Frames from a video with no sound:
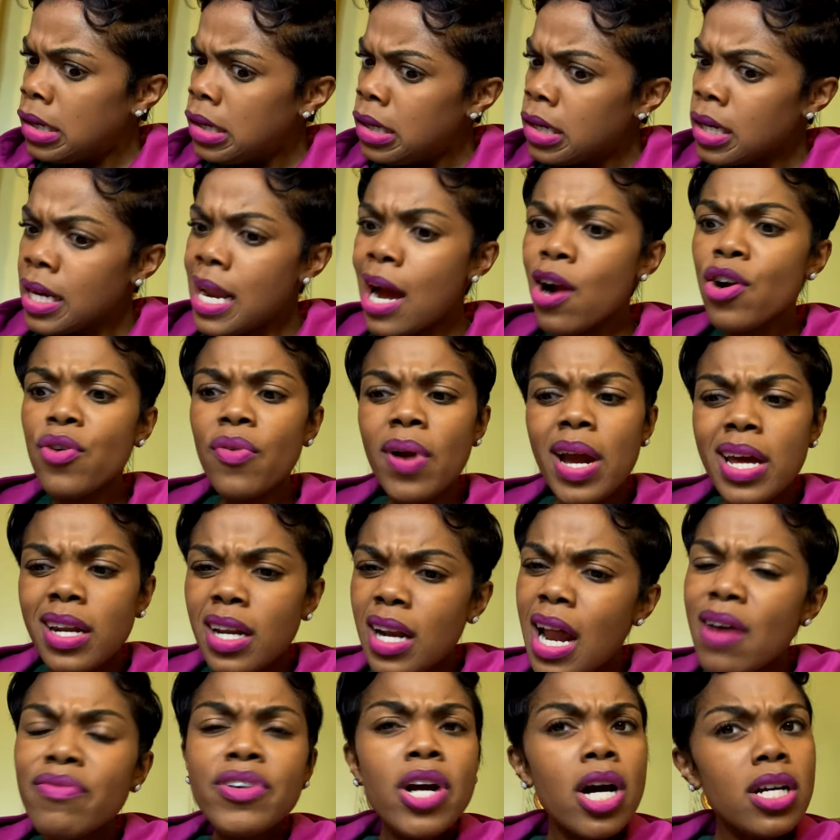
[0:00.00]
Now, granted,
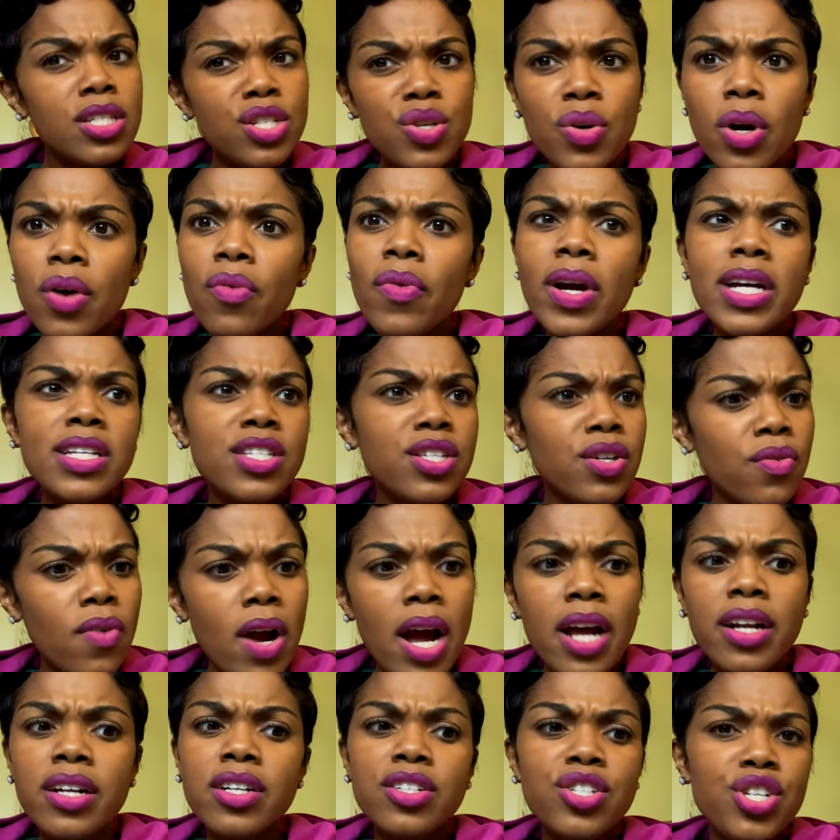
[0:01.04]
I've gone to a
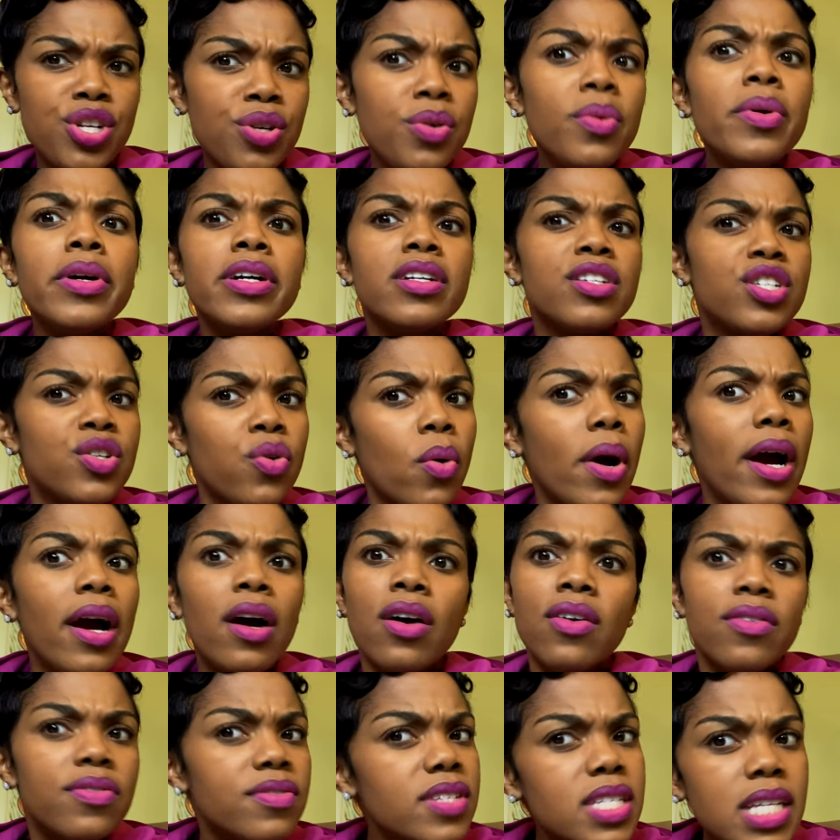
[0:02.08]
restaurant or two or
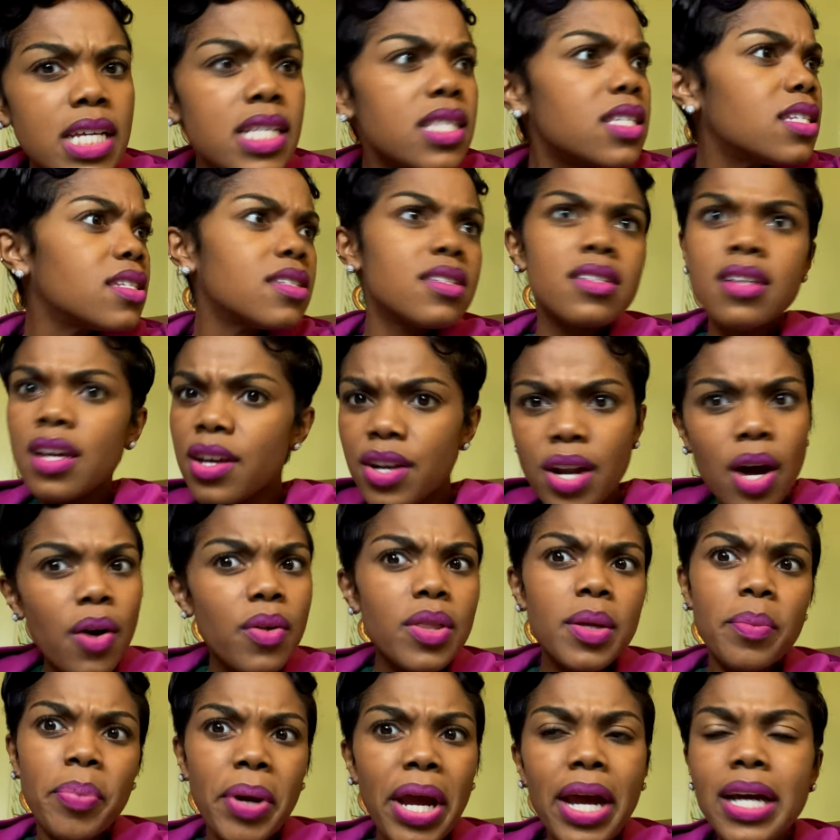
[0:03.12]
12 since, you know,
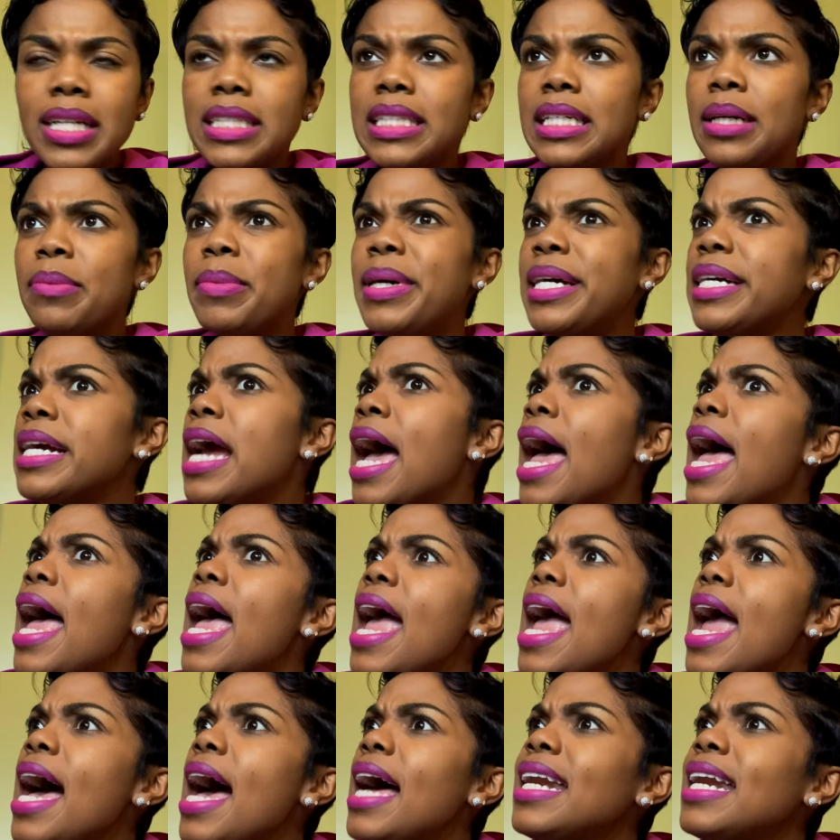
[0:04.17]
the pandemic,
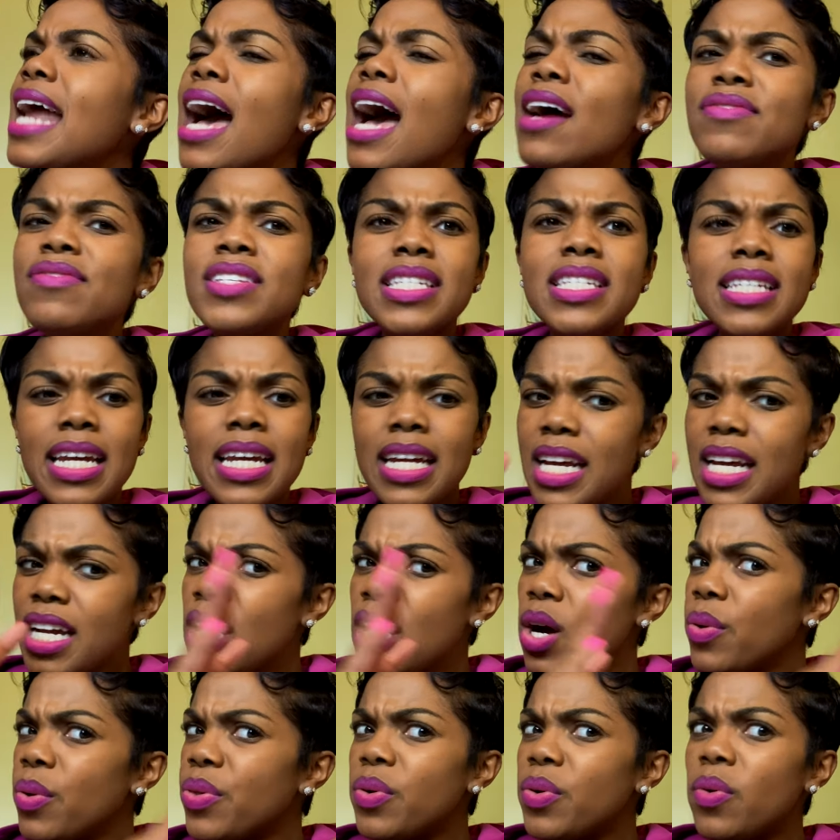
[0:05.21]
and I've seen it
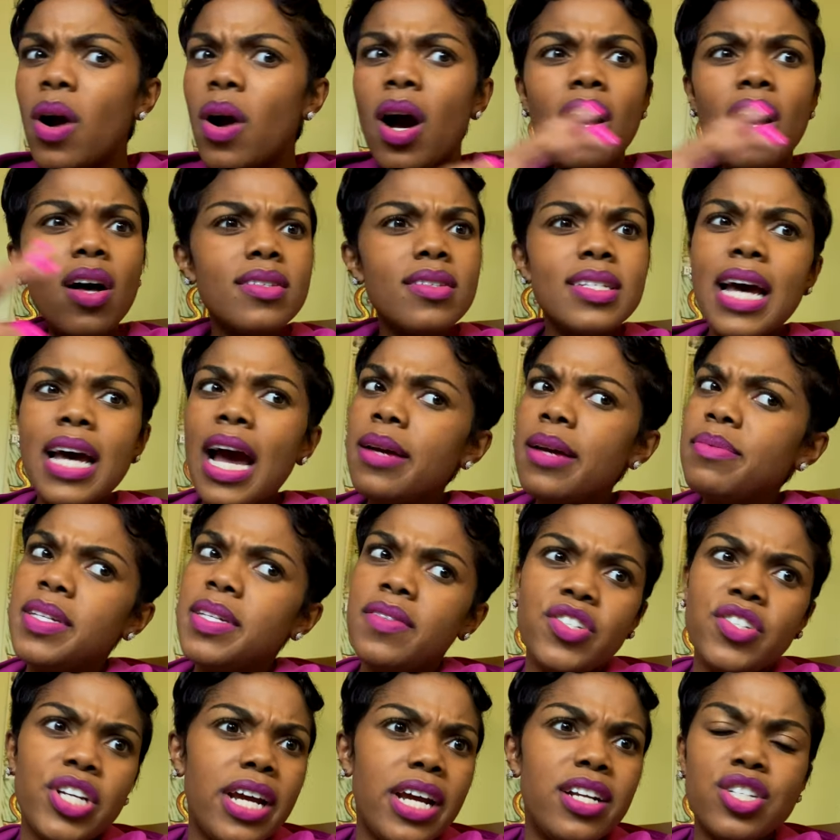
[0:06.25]
go through all types of
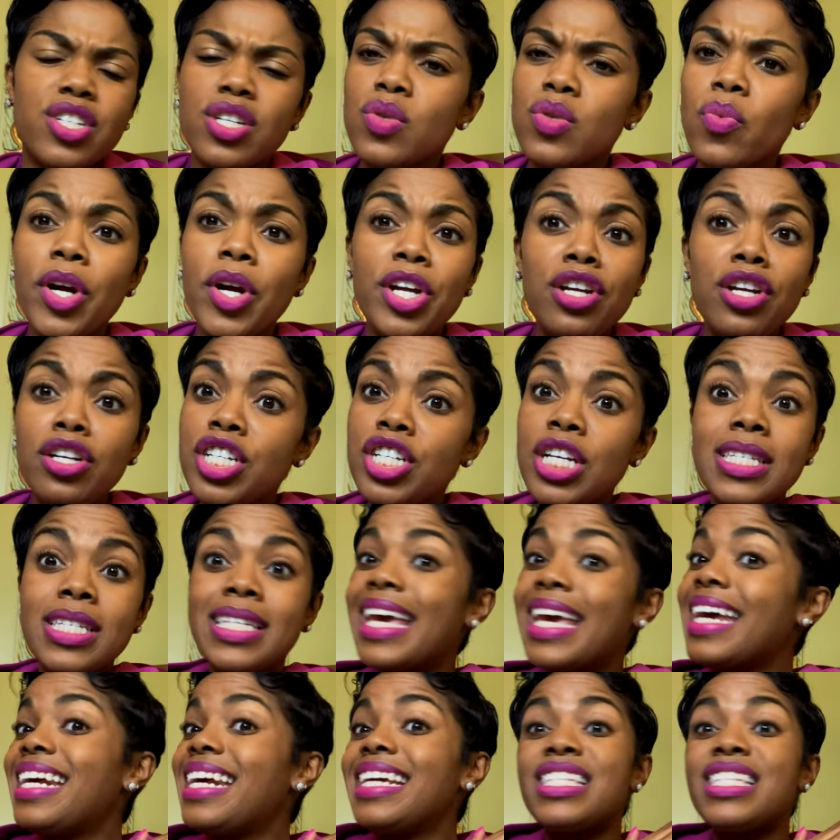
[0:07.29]
changes where you're just
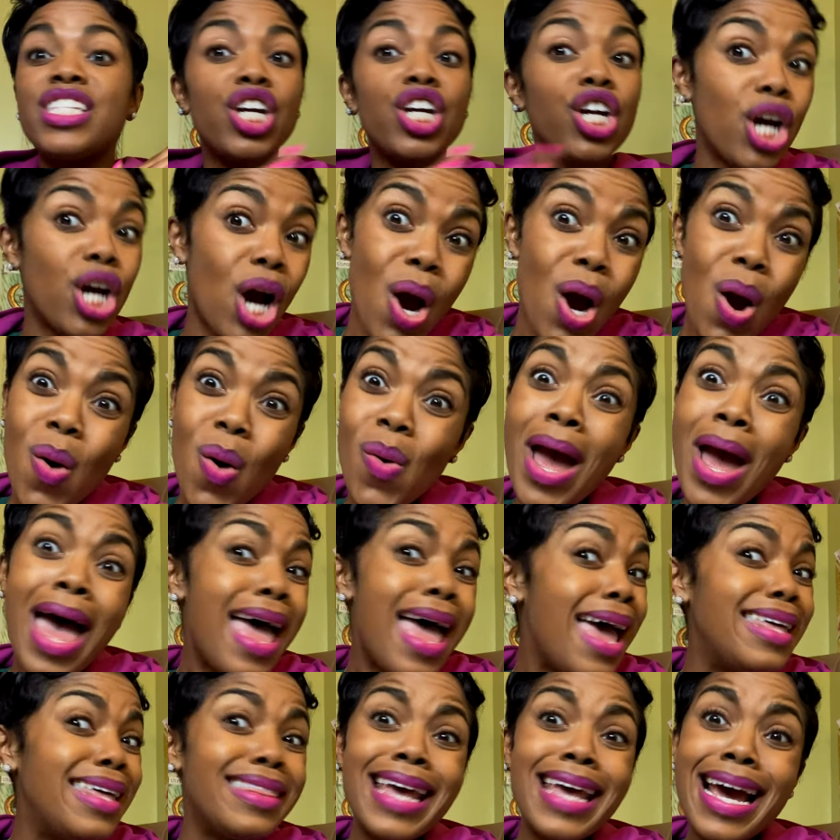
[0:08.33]
getting to go
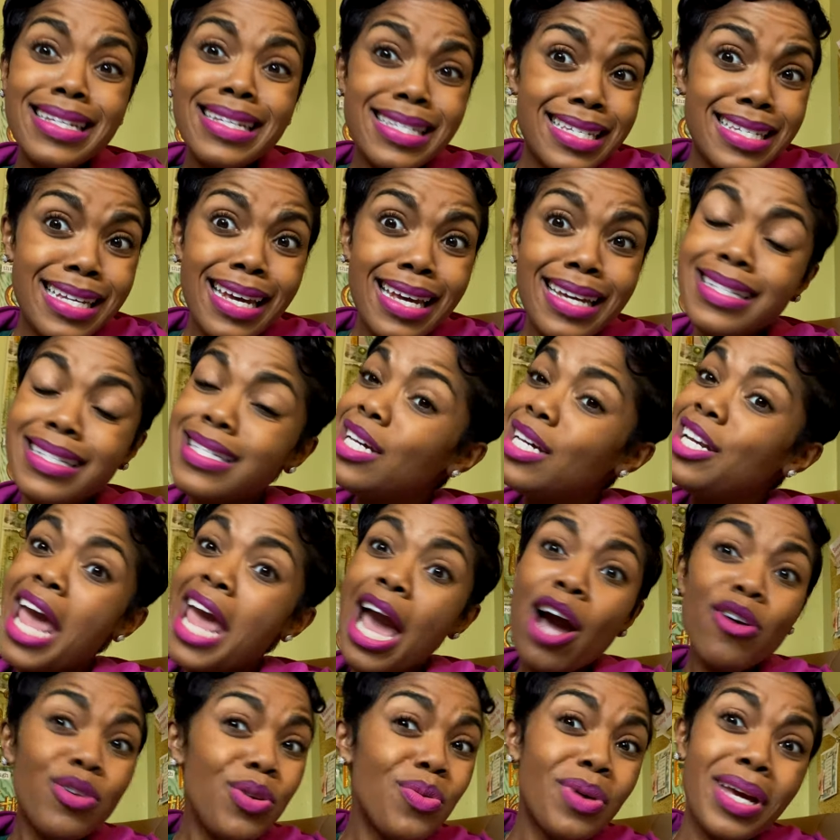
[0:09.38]
and that's it, to
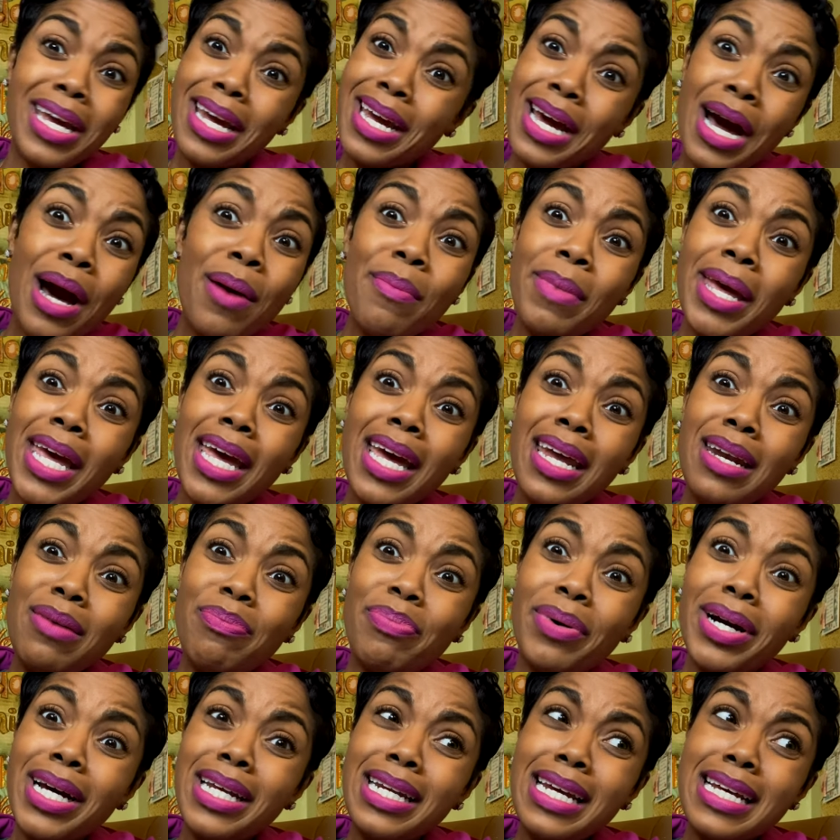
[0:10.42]
now you can come in,
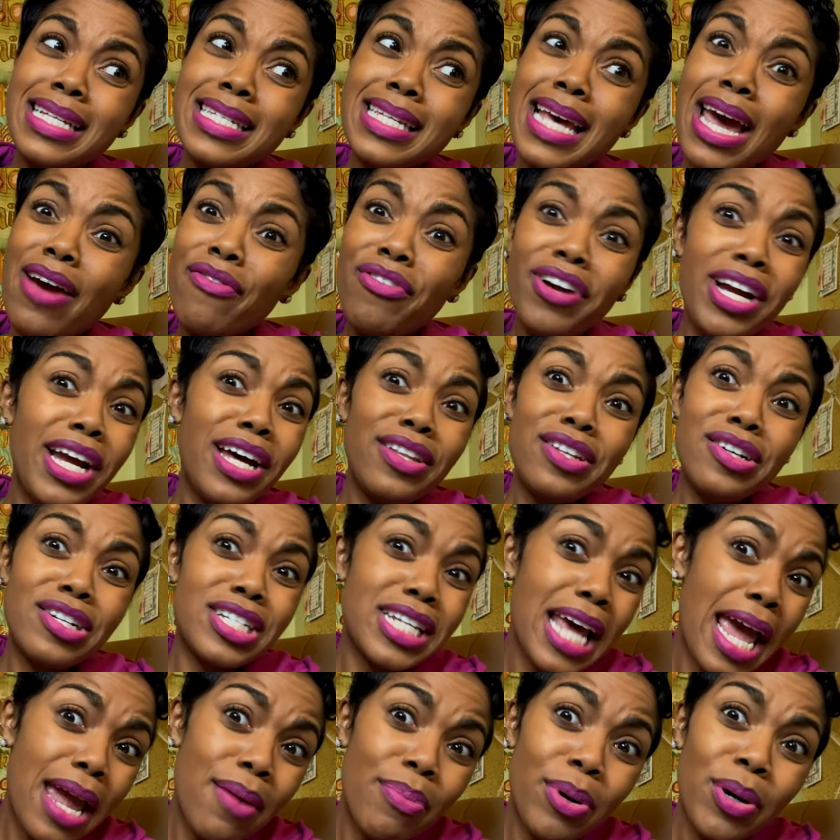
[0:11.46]
but it's every other
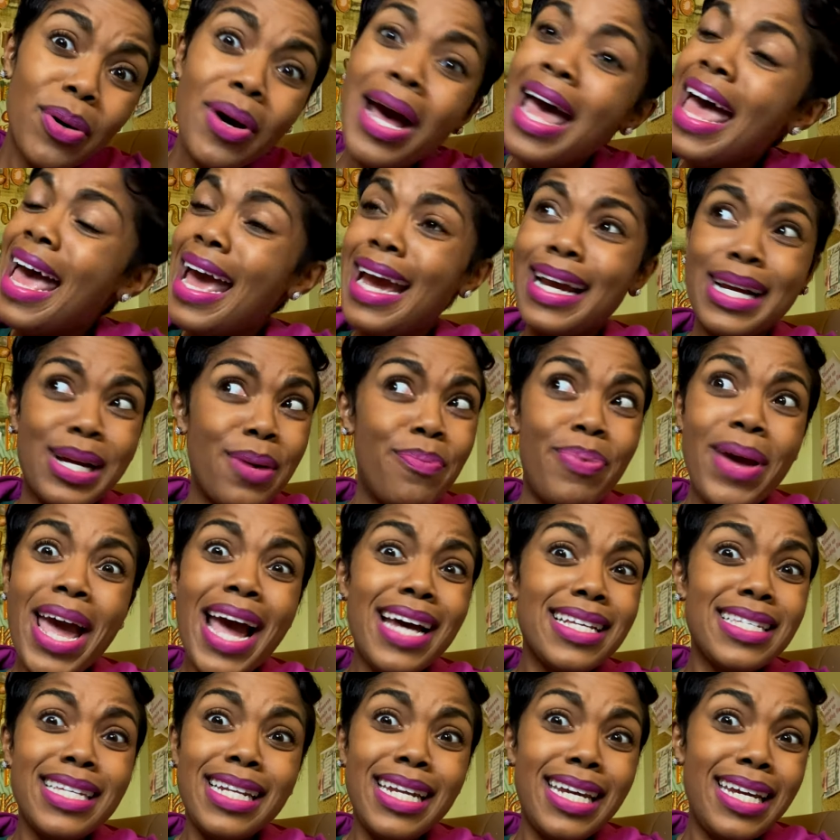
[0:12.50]
table and
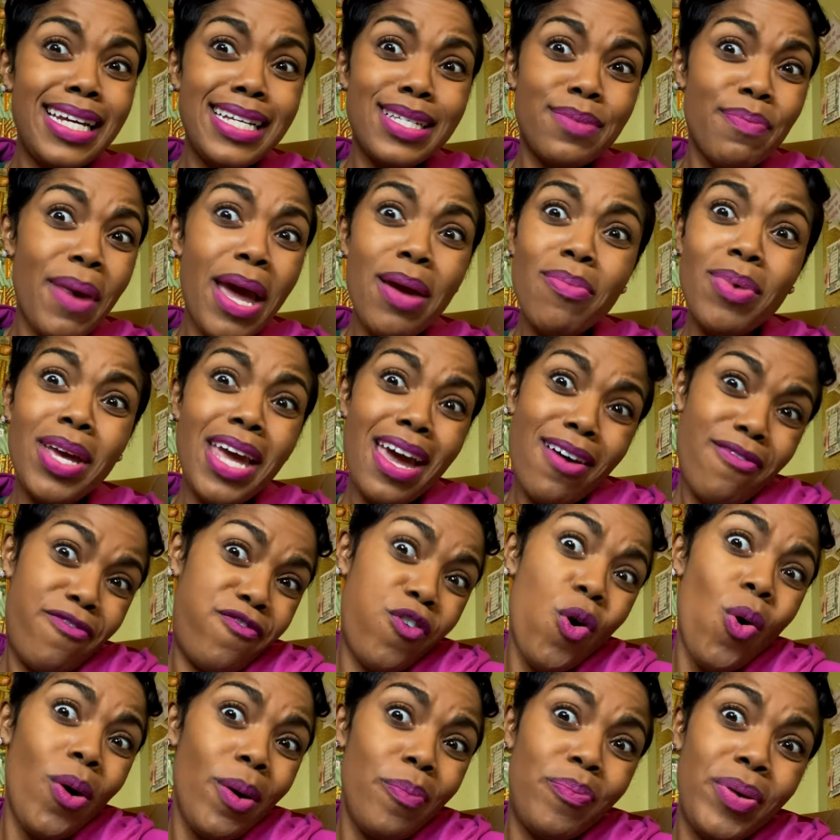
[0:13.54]
capacity is maybe at
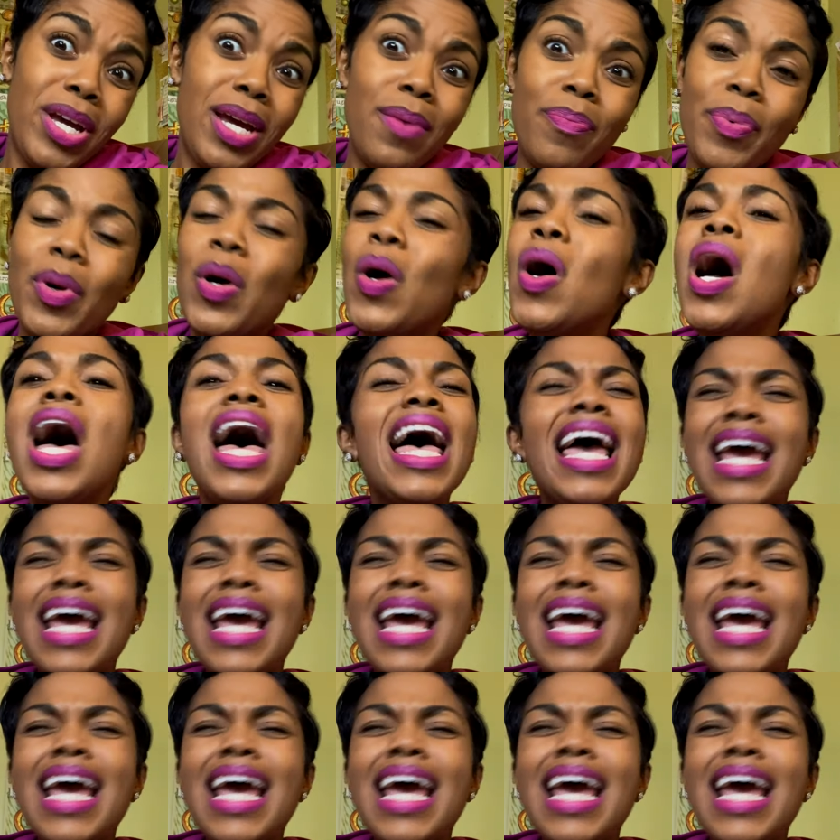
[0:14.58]
4 people.